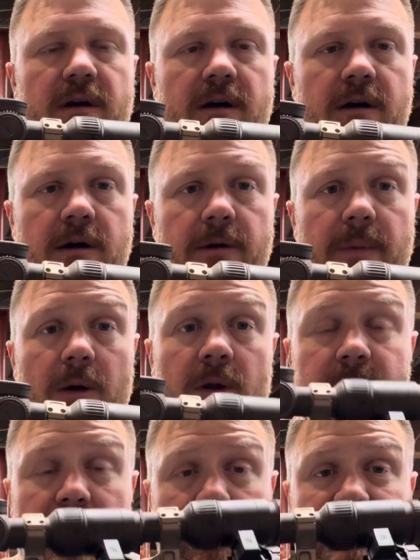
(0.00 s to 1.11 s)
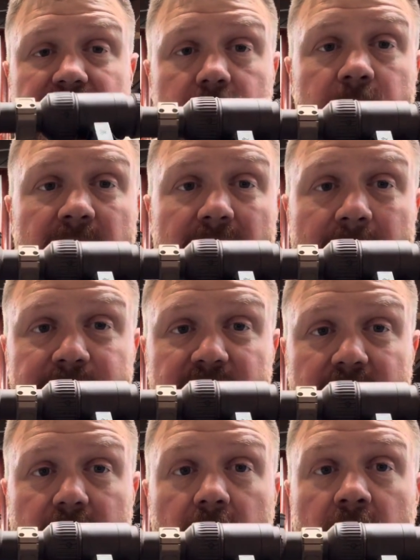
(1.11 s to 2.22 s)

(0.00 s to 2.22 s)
I want to be able to see through my optic